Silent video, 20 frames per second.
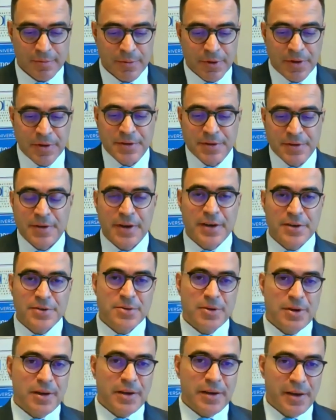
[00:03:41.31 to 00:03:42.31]
with
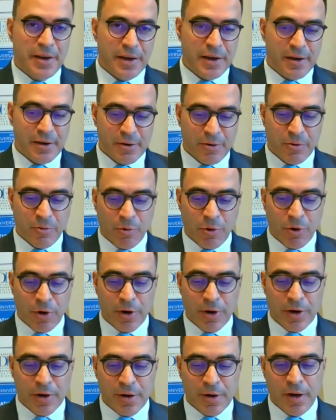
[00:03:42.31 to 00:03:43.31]
International IDEA and our
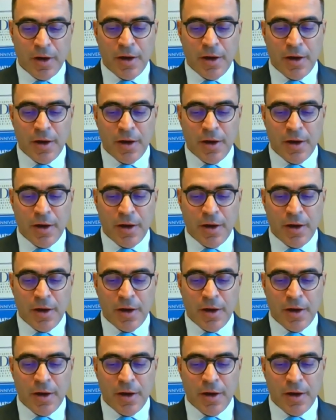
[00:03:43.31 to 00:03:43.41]
work,